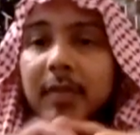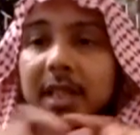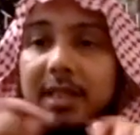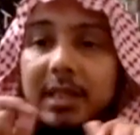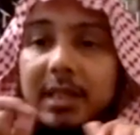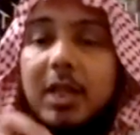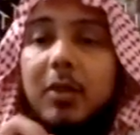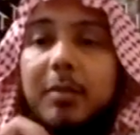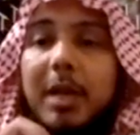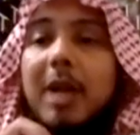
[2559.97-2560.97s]
Seek help
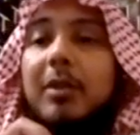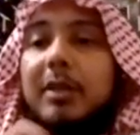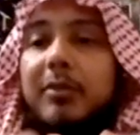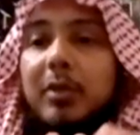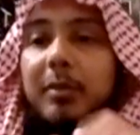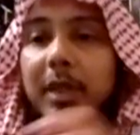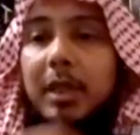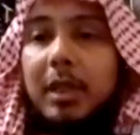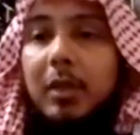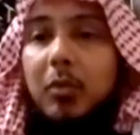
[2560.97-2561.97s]
out there from
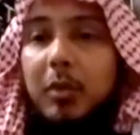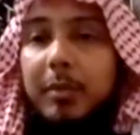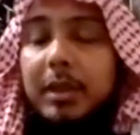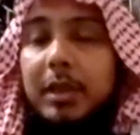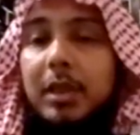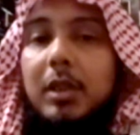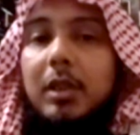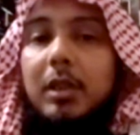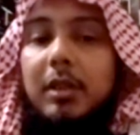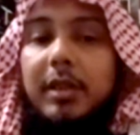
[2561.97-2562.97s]
women,
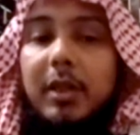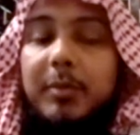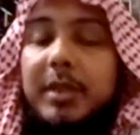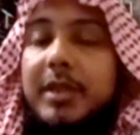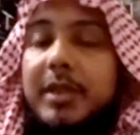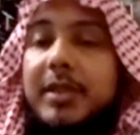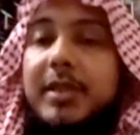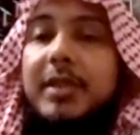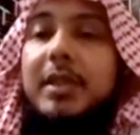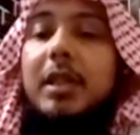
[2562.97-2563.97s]

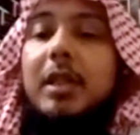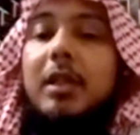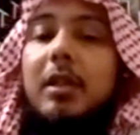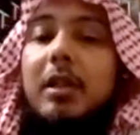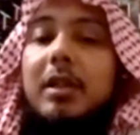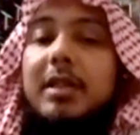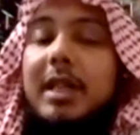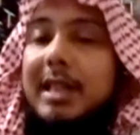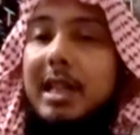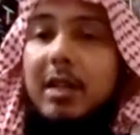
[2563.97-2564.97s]
therapists,
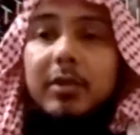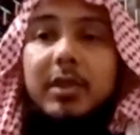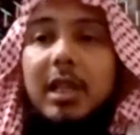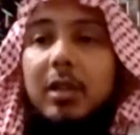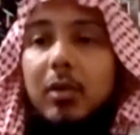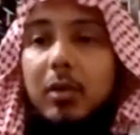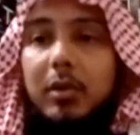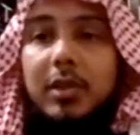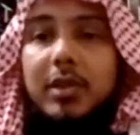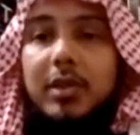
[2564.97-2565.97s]
psychiatrists,
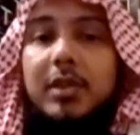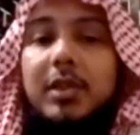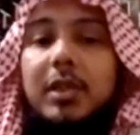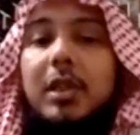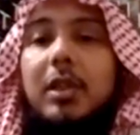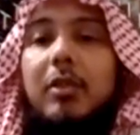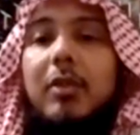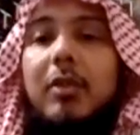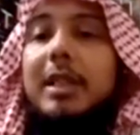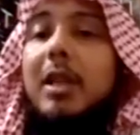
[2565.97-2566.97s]
psychologists.
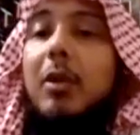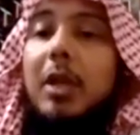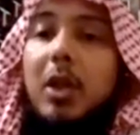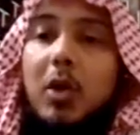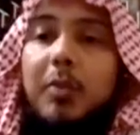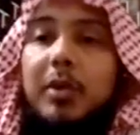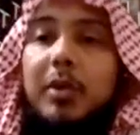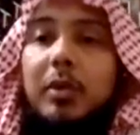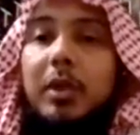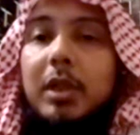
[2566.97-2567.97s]
Right? They will help you.
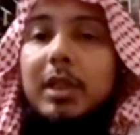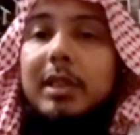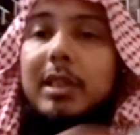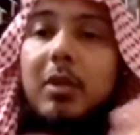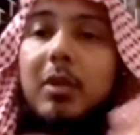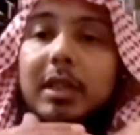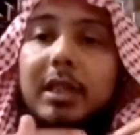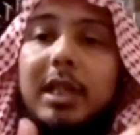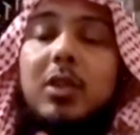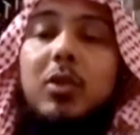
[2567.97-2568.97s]
They will
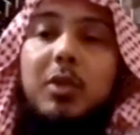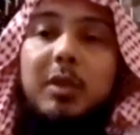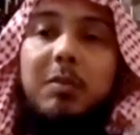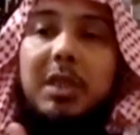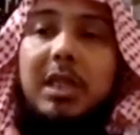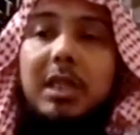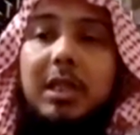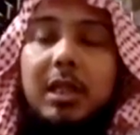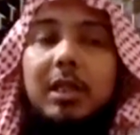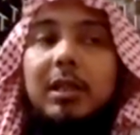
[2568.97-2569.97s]
get you to speak.
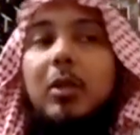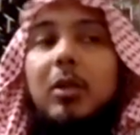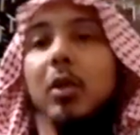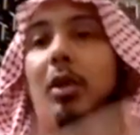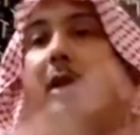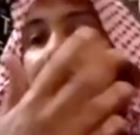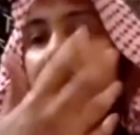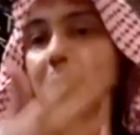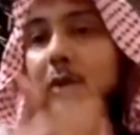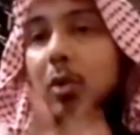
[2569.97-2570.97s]
They'll get
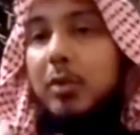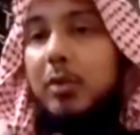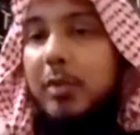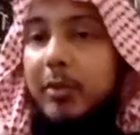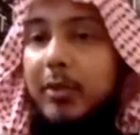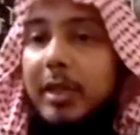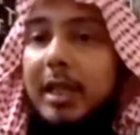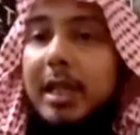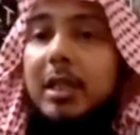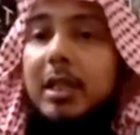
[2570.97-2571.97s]
you to go to memory
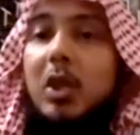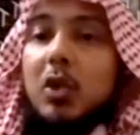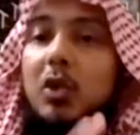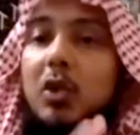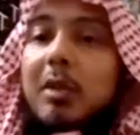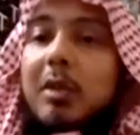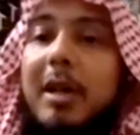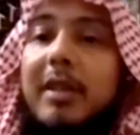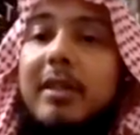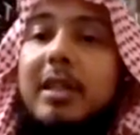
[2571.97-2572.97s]
lane, talk
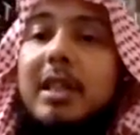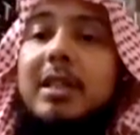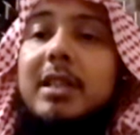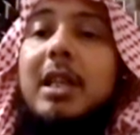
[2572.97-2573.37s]
about things,